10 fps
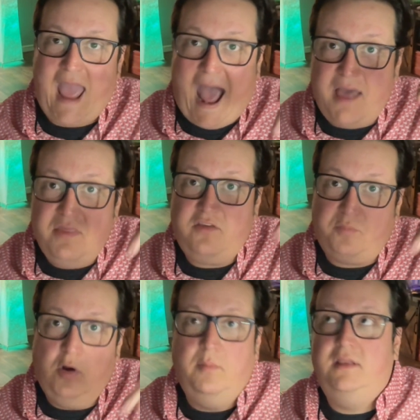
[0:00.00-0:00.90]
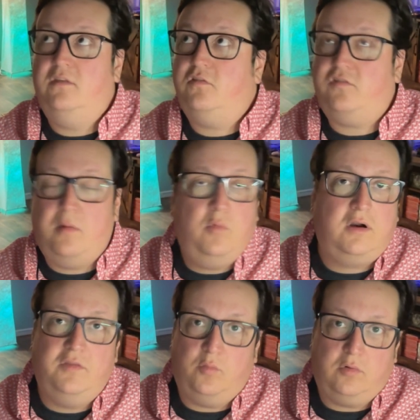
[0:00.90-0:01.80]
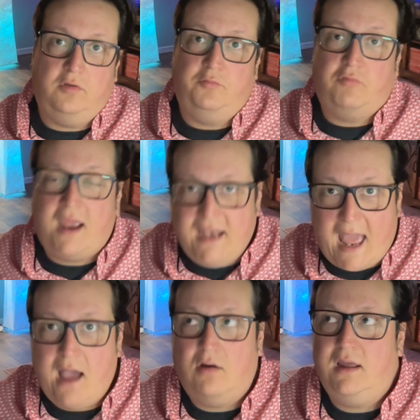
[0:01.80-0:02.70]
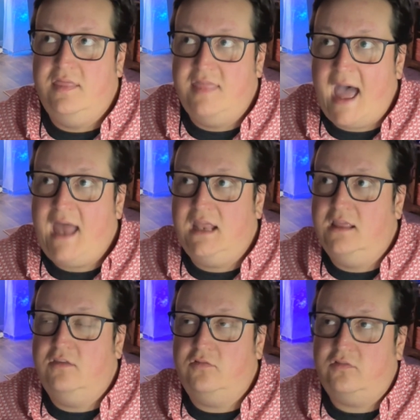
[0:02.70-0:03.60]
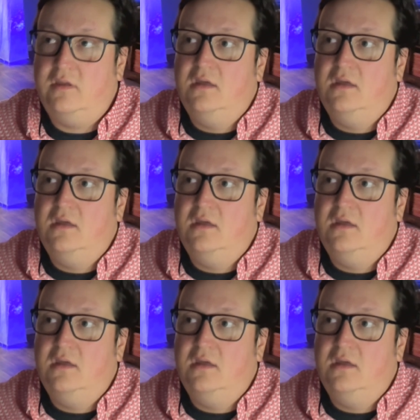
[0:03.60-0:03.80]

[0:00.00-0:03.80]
at this moment somewhere in the world right now. And that's